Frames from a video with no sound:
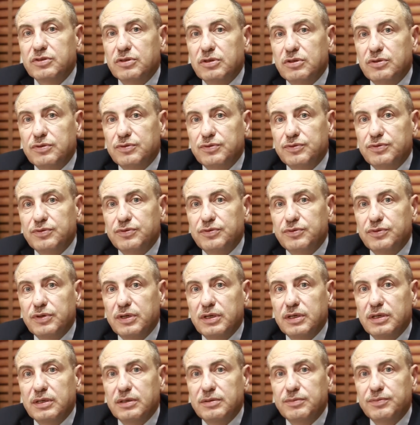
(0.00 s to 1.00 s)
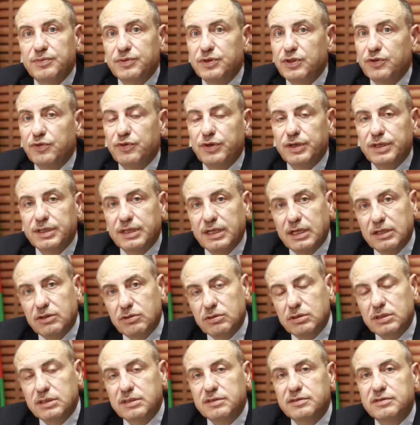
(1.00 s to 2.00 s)
of different
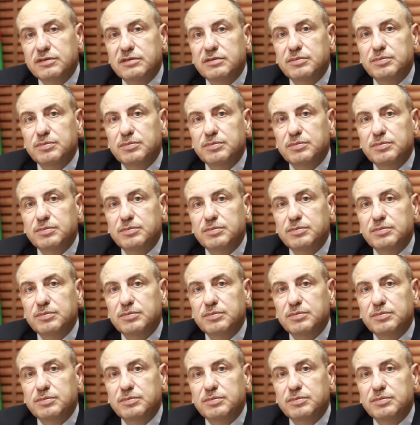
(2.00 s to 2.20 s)
categories.